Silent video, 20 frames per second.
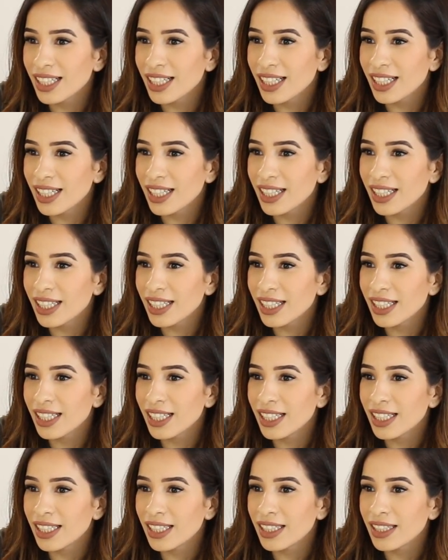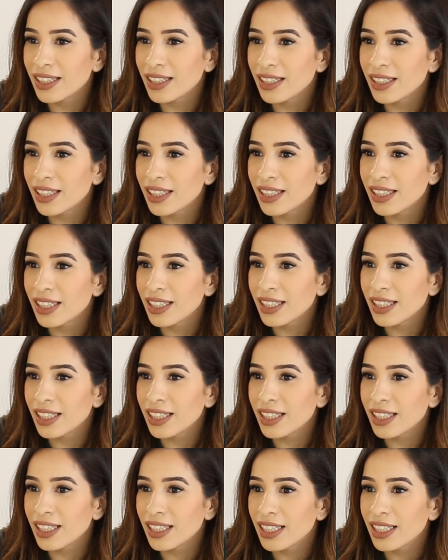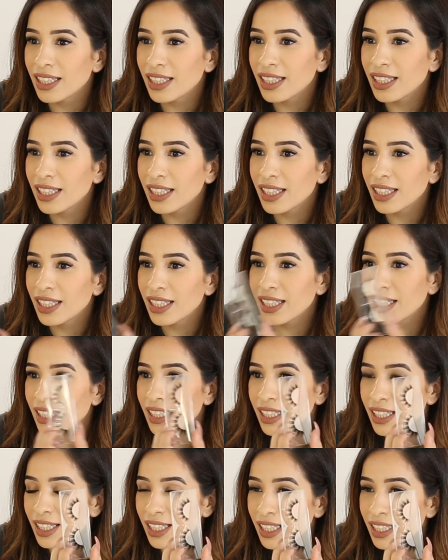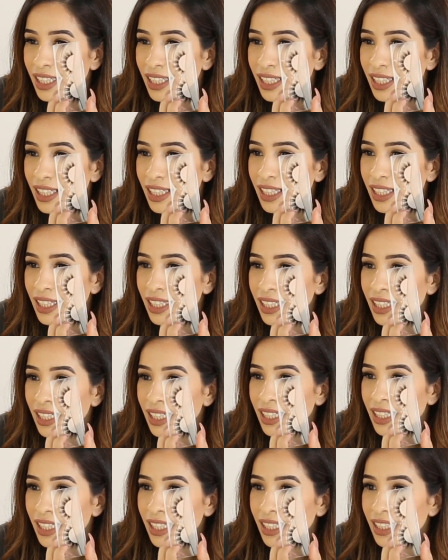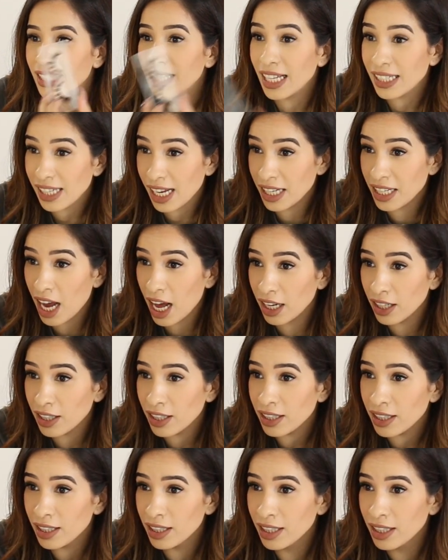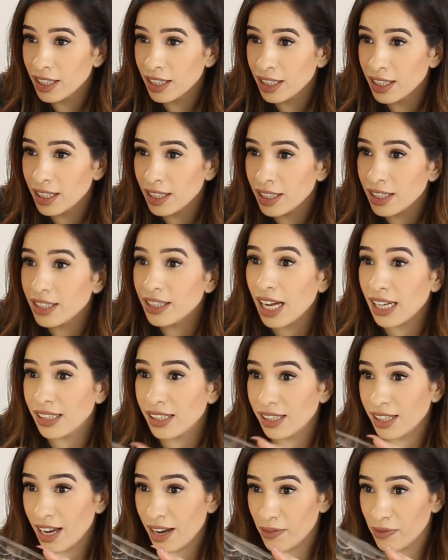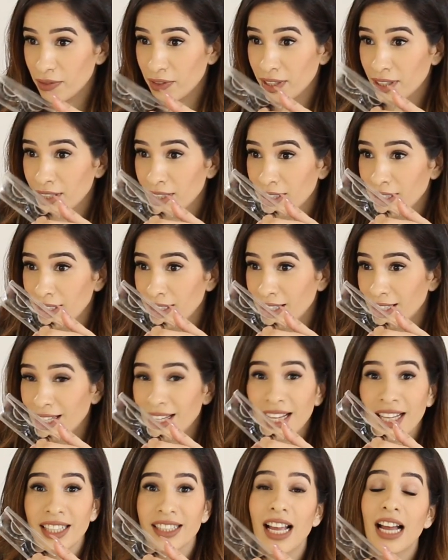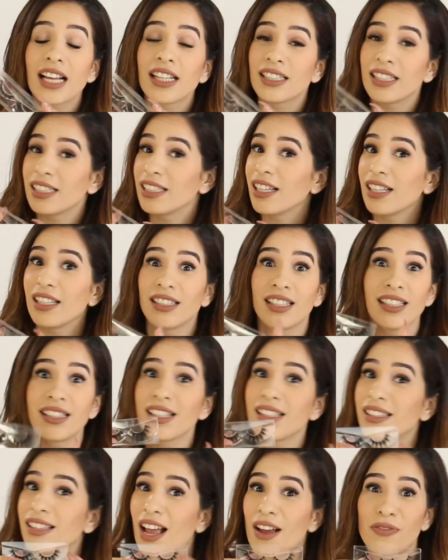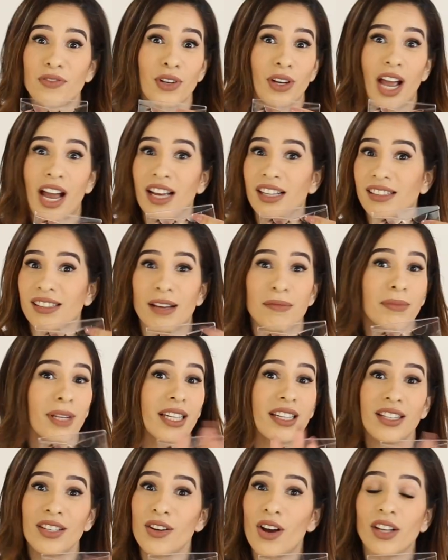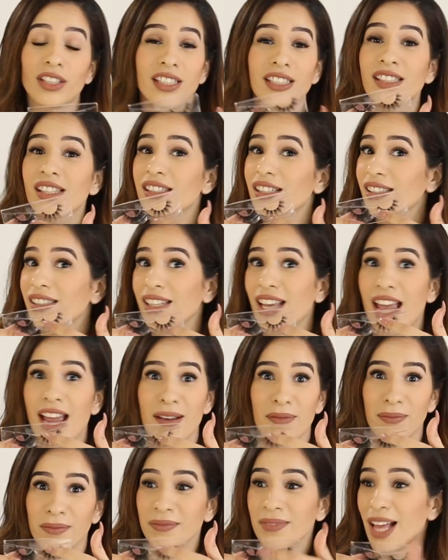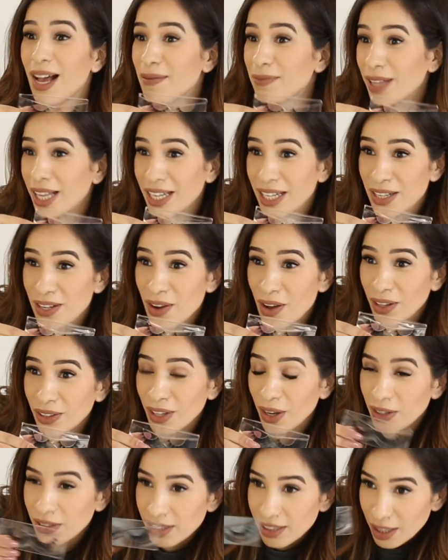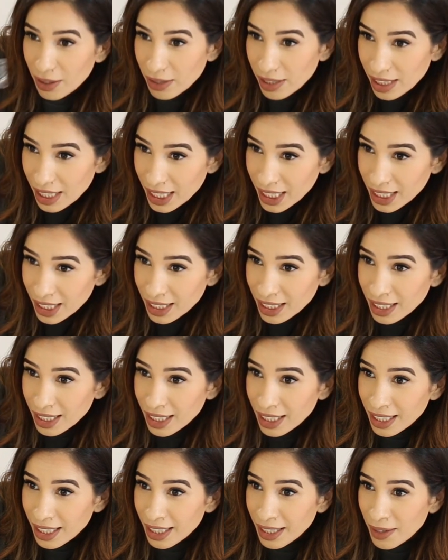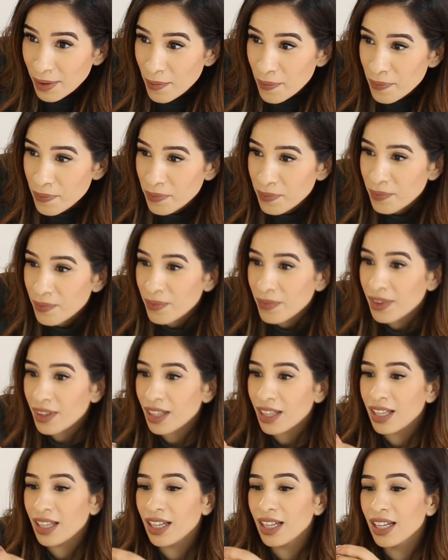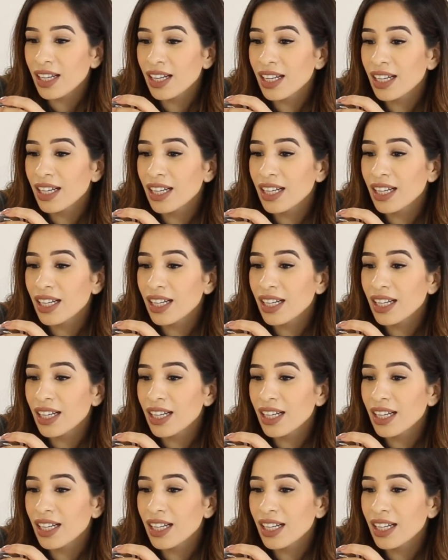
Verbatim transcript: That one's twenty. That that one is now on sale for eight. But it's that's eight dollars. Yeah. That's theft. That this is theft, you guys. I'm letting you all. This is a scam. I'm letting you all know. Seriously? Yep. Yeah.